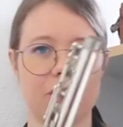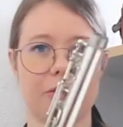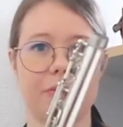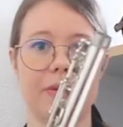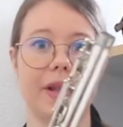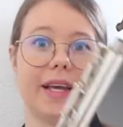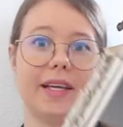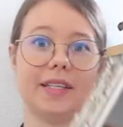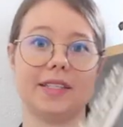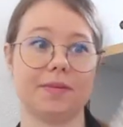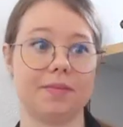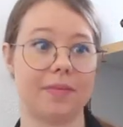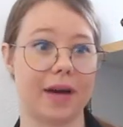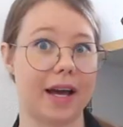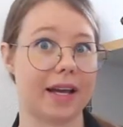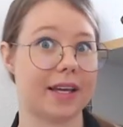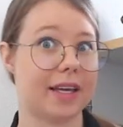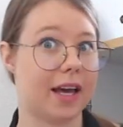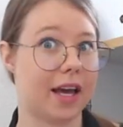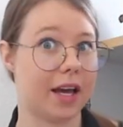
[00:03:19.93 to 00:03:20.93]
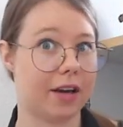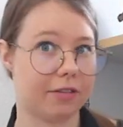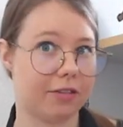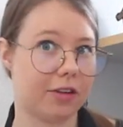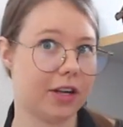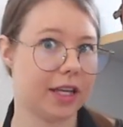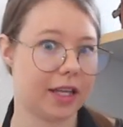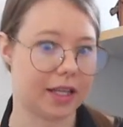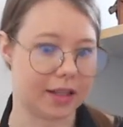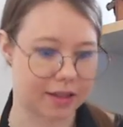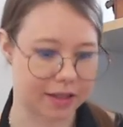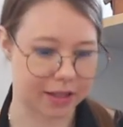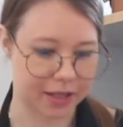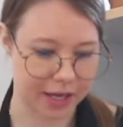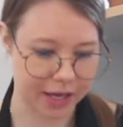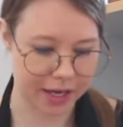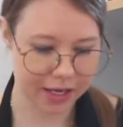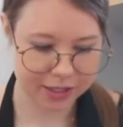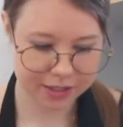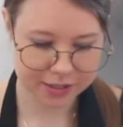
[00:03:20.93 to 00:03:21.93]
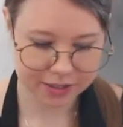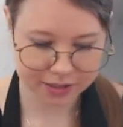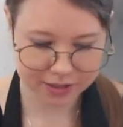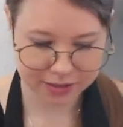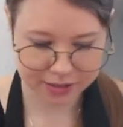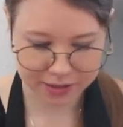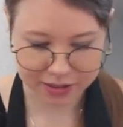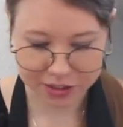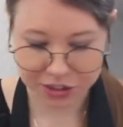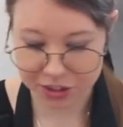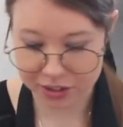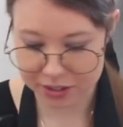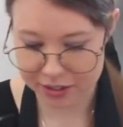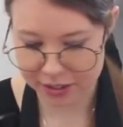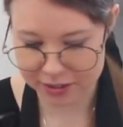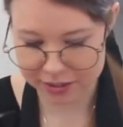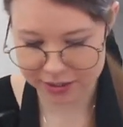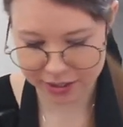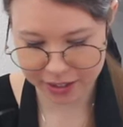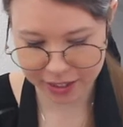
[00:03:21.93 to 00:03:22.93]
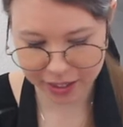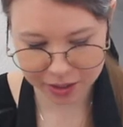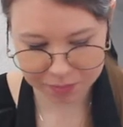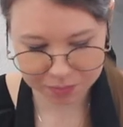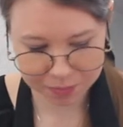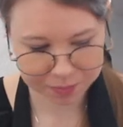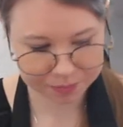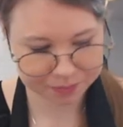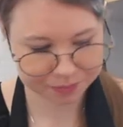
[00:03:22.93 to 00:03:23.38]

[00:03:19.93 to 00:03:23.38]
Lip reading: Place it back carefully in the case, just as it came.